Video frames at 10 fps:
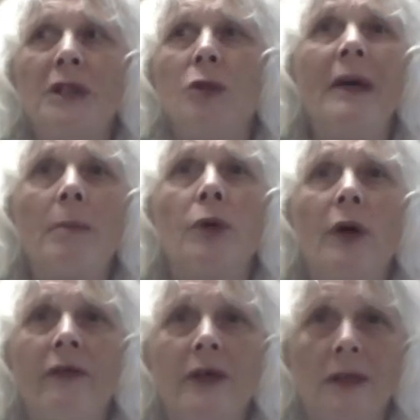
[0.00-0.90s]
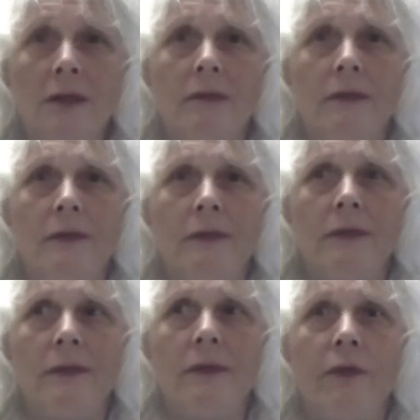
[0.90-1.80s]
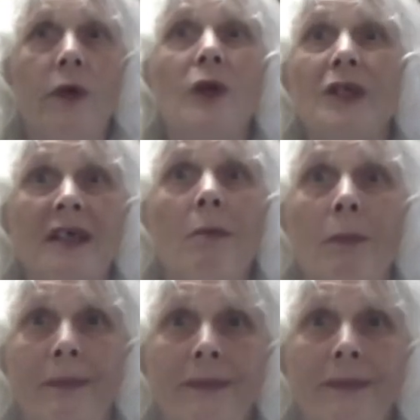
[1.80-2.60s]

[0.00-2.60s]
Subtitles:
to make profit for some.